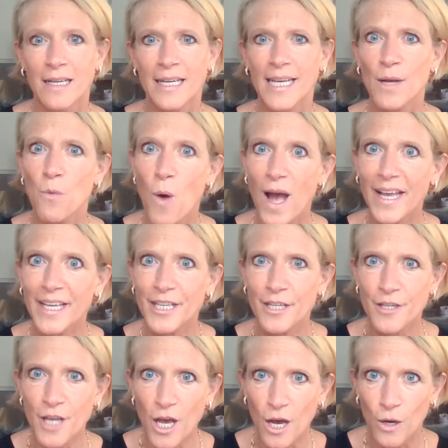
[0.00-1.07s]
And I want you to
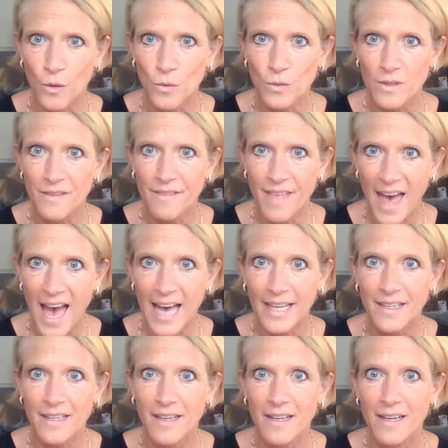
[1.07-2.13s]
know
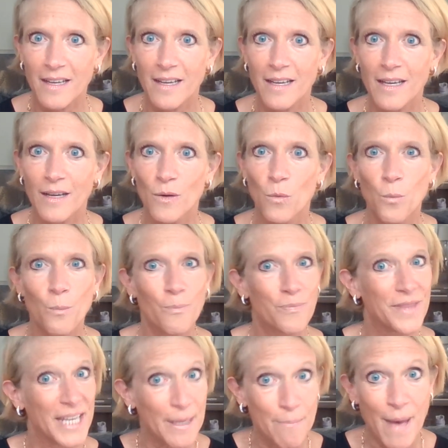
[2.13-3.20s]
that
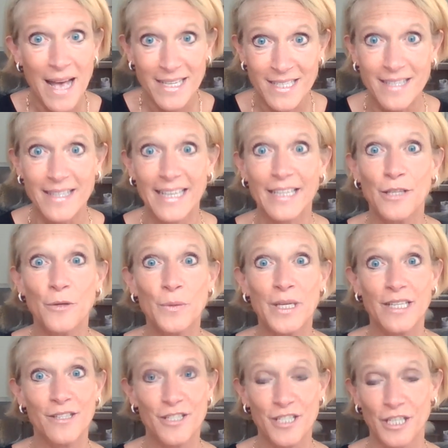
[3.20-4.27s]
the best thing you
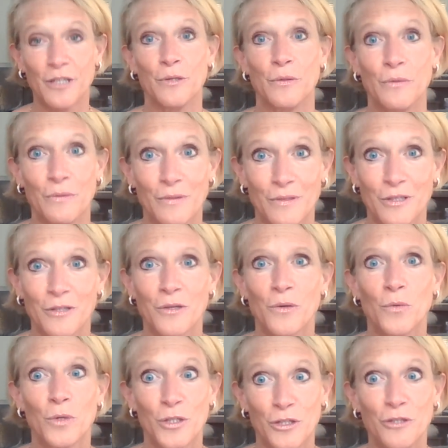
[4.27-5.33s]
can do
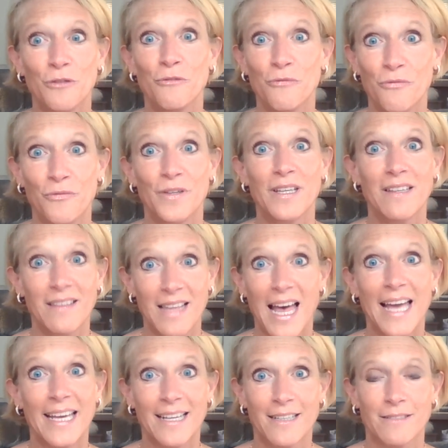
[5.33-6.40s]
when you feel
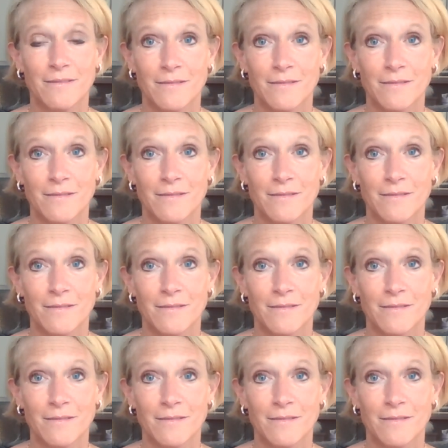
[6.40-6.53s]
like